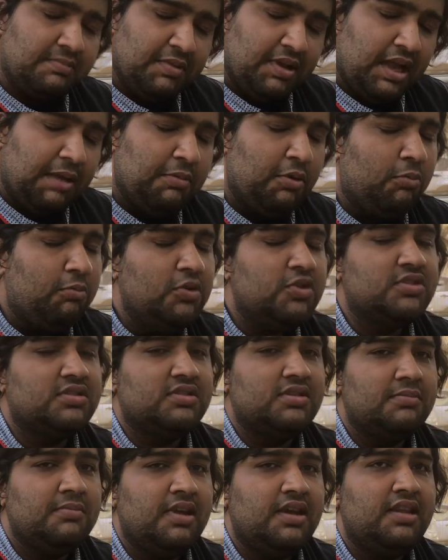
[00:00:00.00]
almost
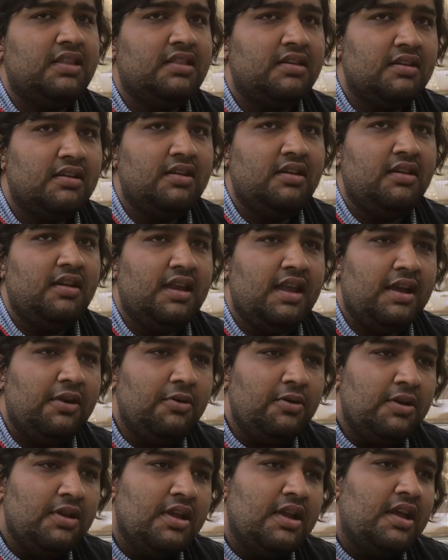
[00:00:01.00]
in my third year now,
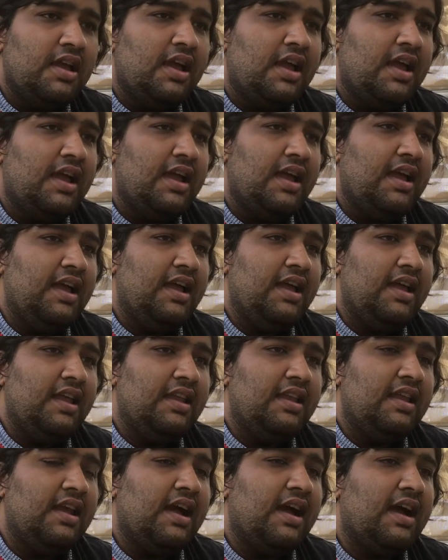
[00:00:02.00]

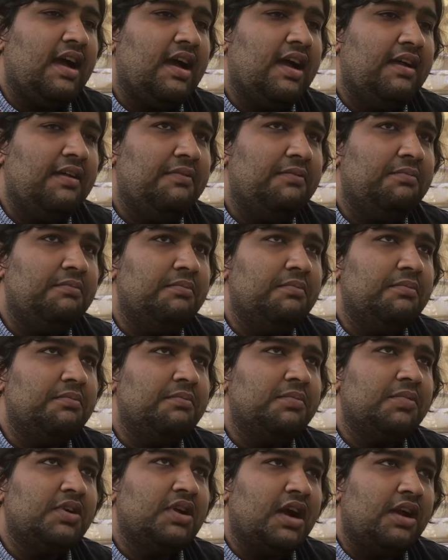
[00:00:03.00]
and I'm
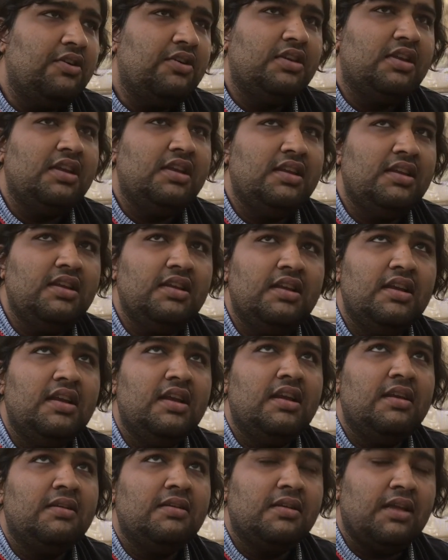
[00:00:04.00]
currently
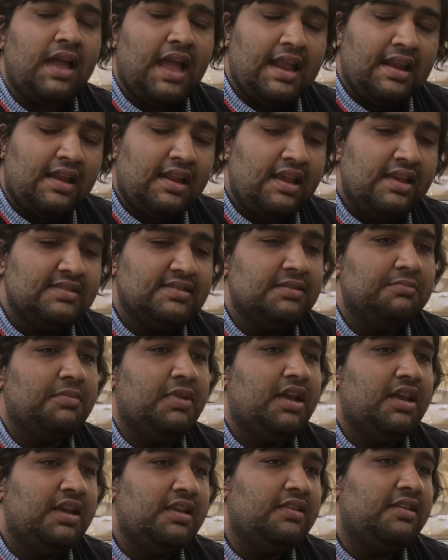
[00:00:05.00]
analyzing
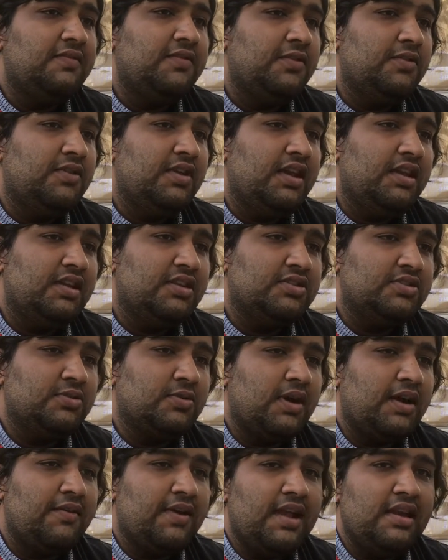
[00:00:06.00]
my interview data. So
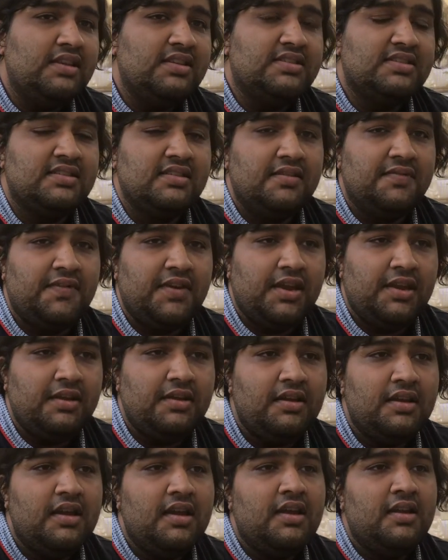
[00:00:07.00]
I ran a survey
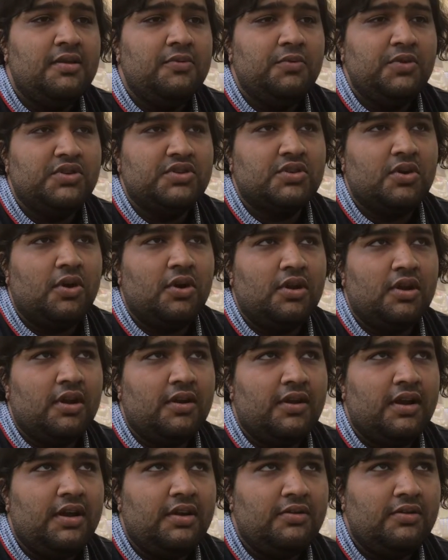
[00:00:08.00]
which got
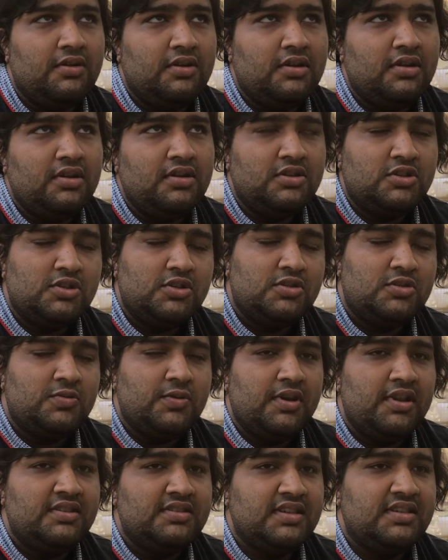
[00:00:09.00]
around
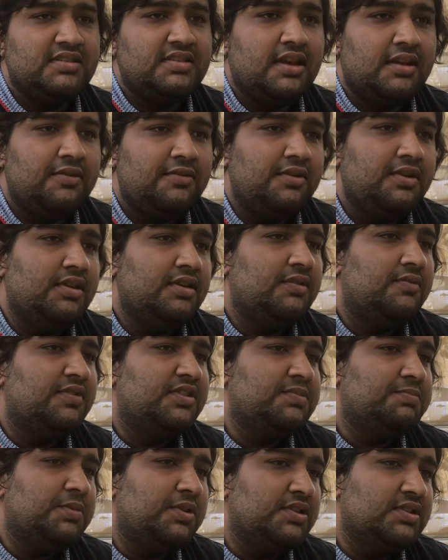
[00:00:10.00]
2,600
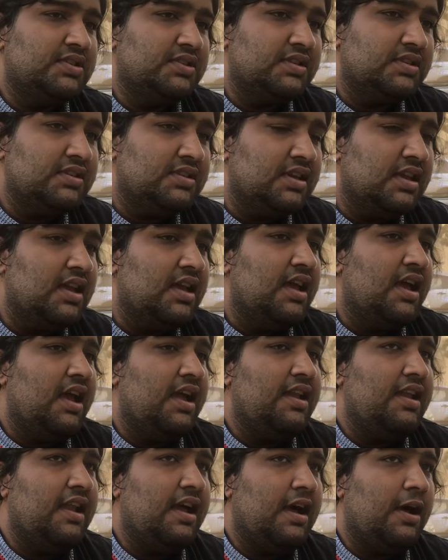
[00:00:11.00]
responses,
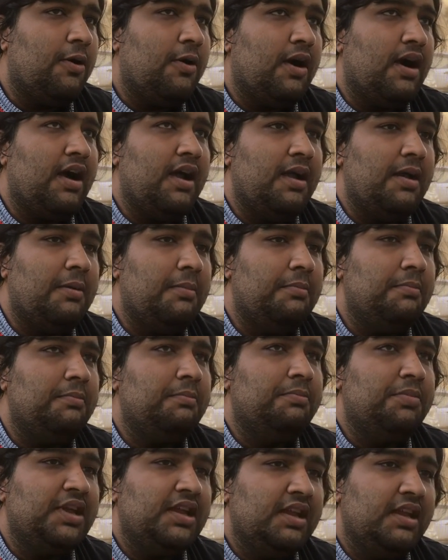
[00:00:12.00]
and now I
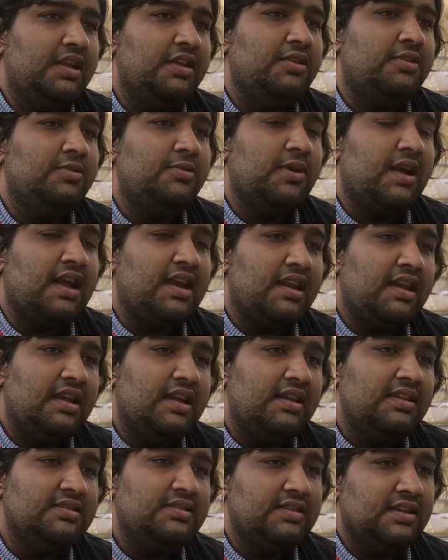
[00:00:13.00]
am beginning to
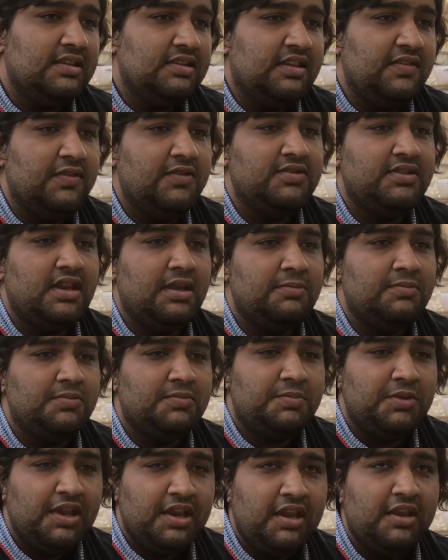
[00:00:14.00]
analyze the interviews, and I'm
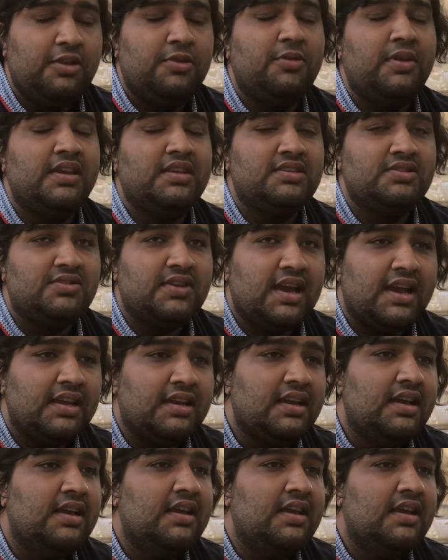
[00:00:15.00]
beginning to extract